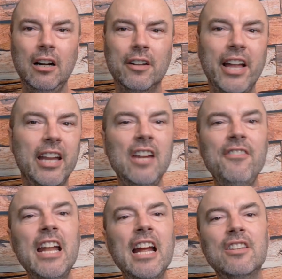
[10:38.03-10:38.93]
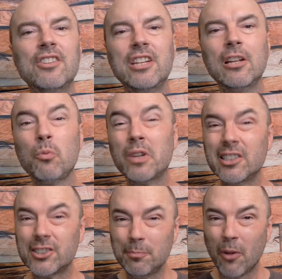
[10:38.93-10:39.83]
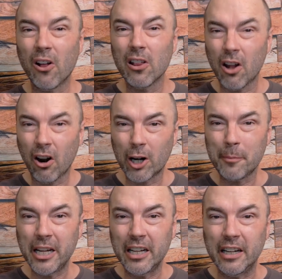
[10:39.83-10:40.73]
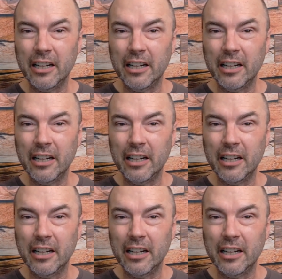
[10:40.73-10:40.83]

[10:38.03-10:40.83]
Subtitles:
They even had to deal with the small army.